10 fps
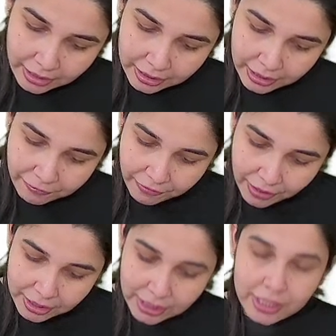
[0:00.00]
the
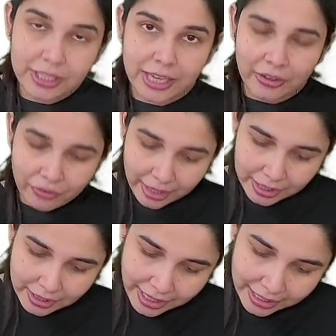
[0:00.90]
first central
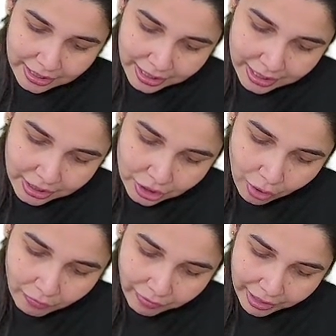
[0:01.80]
incisor is your
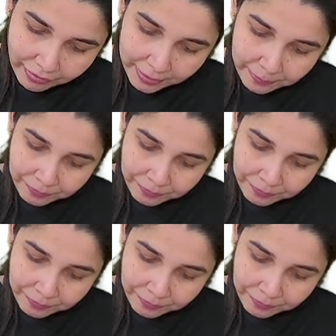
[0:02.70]
1, 1.